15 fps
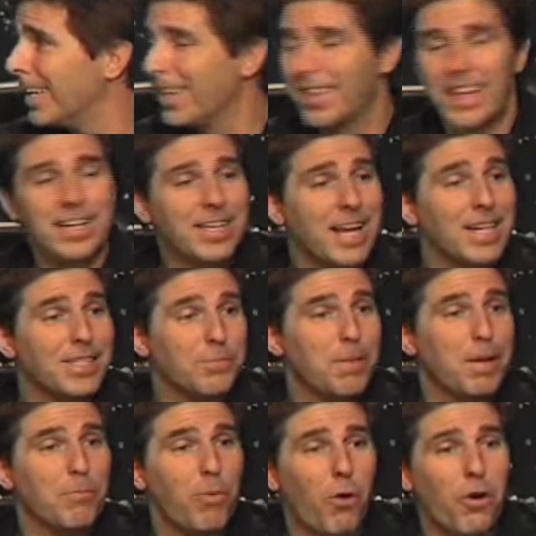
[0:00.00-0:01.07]
they tend to
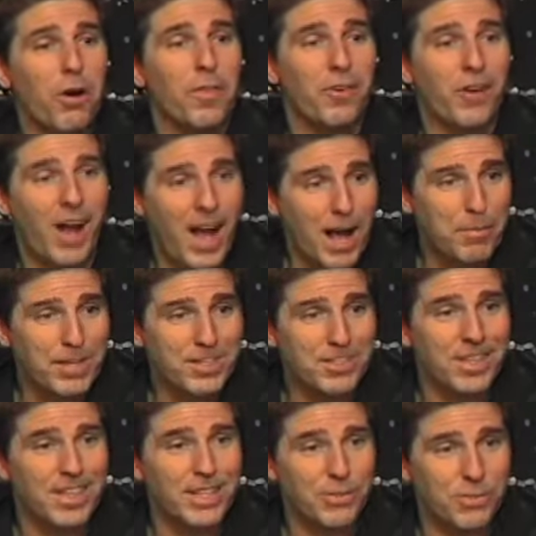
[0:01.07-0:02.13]
spend more on their hobbies
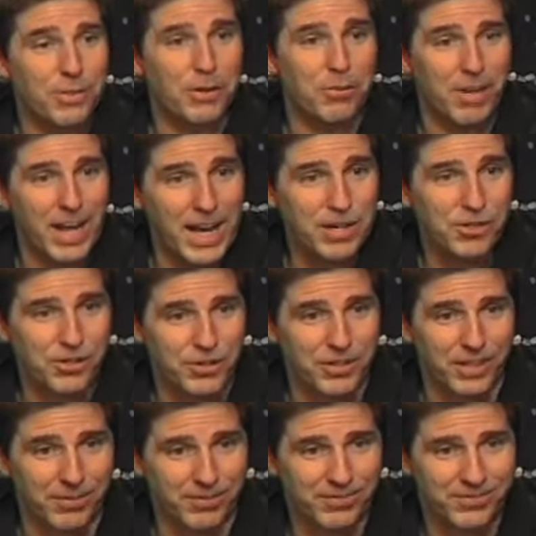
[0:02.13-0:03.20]
than they do their relationship.